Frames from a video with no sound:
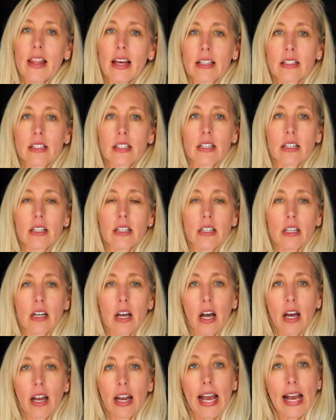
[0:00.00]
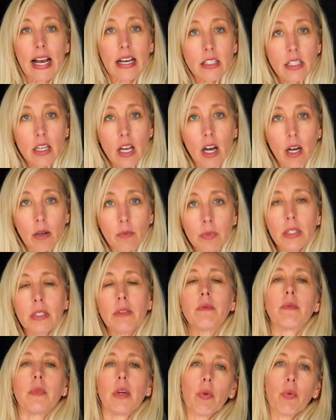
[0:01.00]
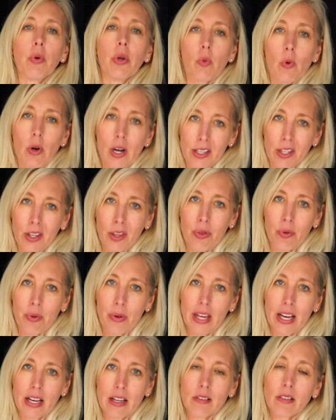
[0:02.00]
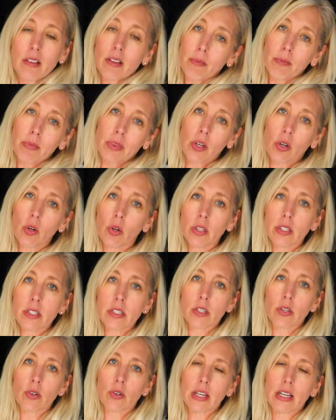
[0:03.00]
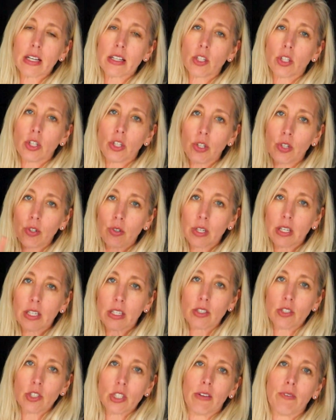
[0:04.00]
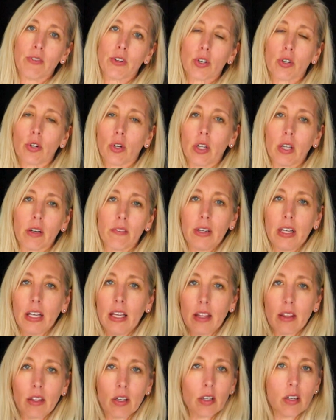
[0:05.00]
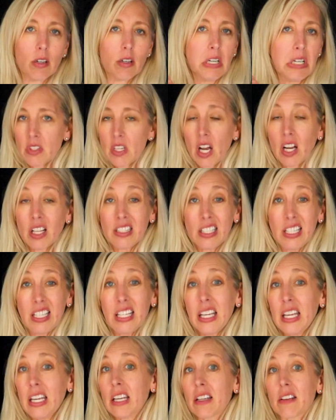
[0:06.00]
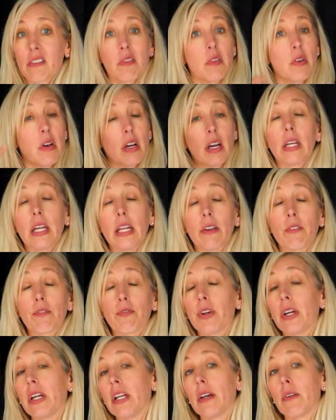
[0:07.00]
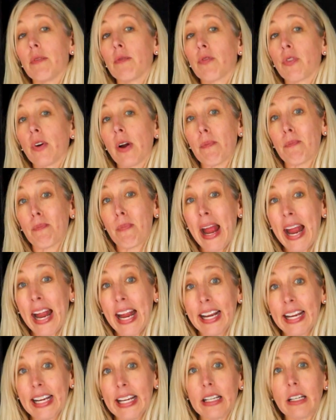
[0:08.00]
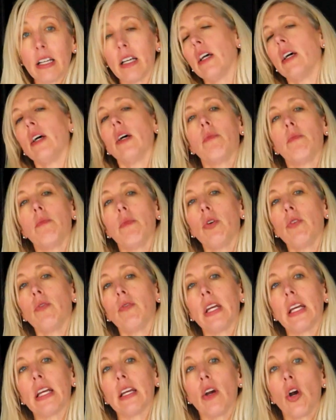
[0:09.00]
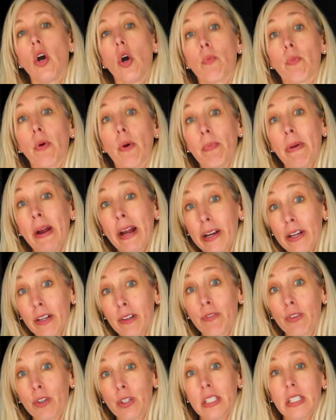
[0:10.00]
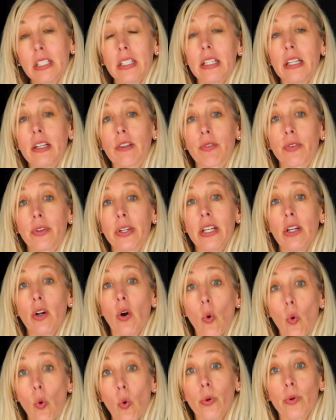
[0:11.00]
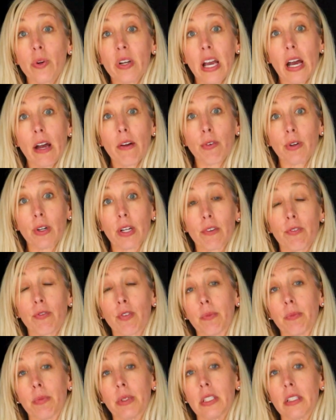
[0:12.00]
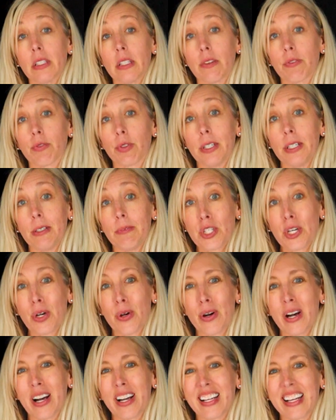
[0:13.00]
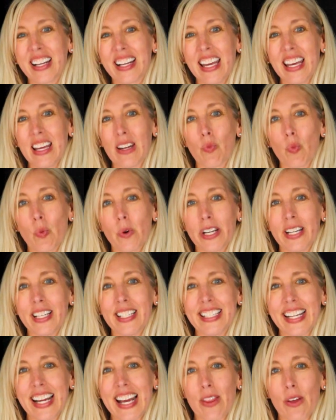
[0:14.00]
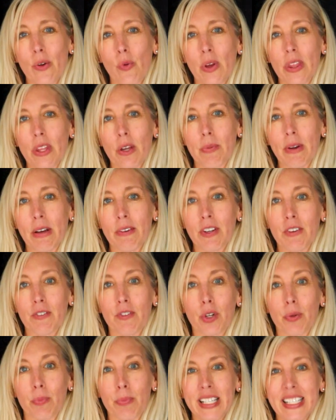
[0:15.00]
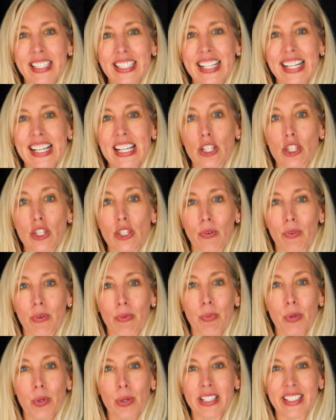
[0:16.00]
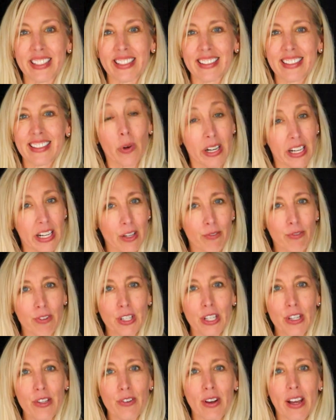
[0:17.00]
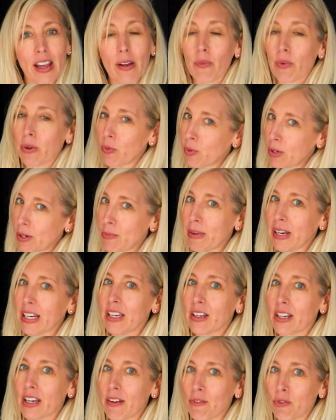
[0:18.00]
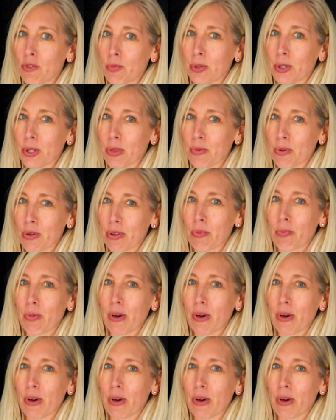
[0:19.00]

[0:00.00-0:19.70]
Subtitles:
that's not as common, but we walk you through that. The goal is so that you can achieve your goal of either not leaking, getting freedom from pain, moving, preparing for delivery, or recovering from a delivery. So again, working together with your pelvic floor PT is so important. We're here for you, and we want to make you comfortable through the